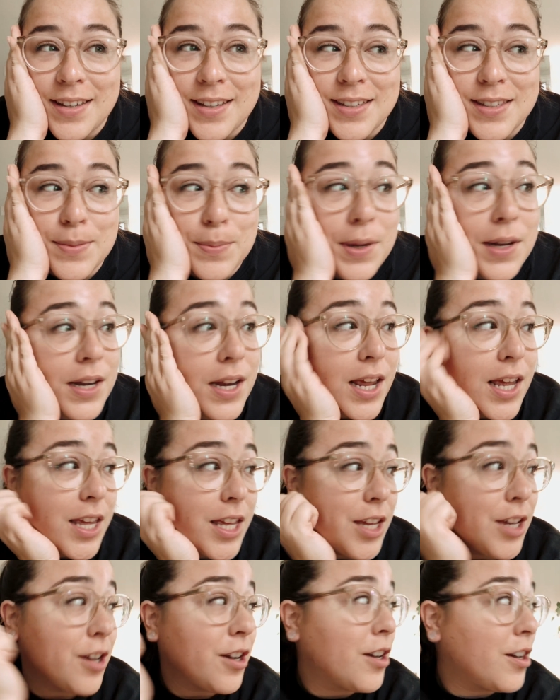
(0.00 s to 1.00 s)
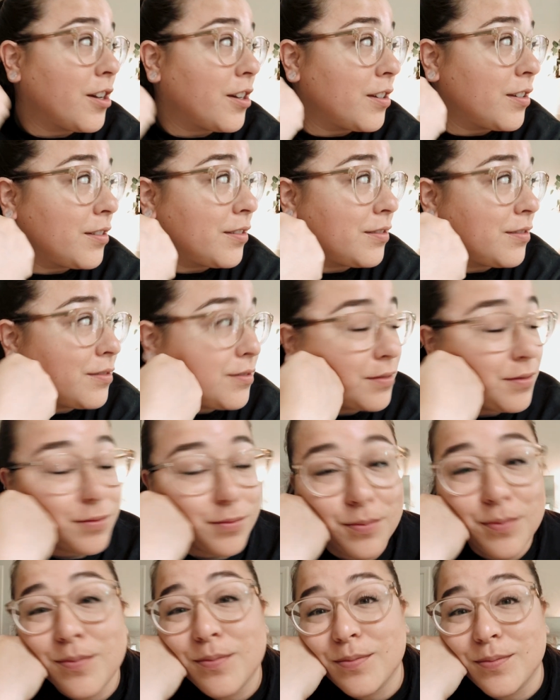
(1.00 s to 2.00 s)
It's Monday here,
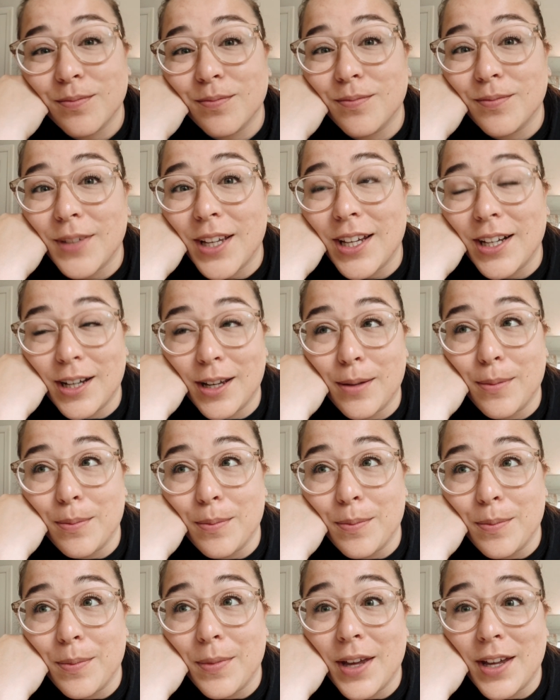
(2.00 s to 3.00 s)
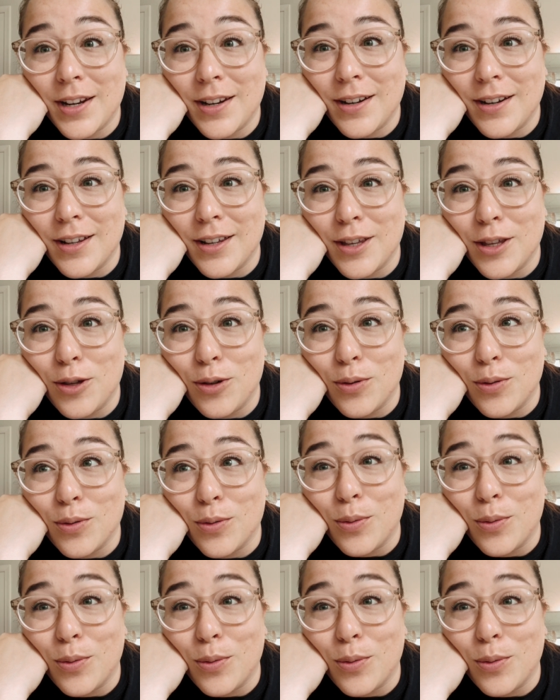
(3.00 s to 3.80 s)
and I'm editing you